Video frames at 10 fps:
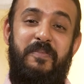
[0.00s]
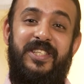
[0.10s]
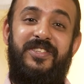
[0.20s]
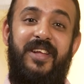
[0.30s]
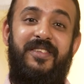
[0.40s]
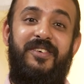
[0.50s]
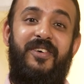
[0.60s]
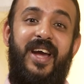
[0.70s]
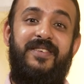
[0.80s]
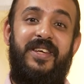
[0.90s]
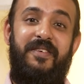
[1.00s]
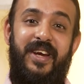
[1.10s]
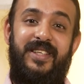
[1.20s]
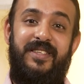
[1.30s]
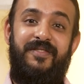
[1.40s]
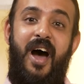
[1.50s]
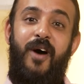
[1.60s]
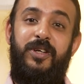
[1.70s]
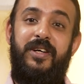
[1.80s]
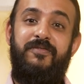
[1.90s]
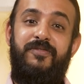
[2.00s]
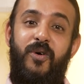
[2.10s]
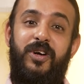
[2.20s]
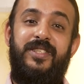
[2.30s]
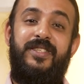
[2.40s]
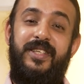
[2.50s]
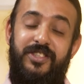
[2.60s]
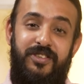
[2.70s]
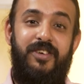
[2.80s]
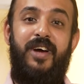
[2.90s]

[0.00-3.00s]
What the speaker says: Mr. Chander drives innovative, outcome-focused digital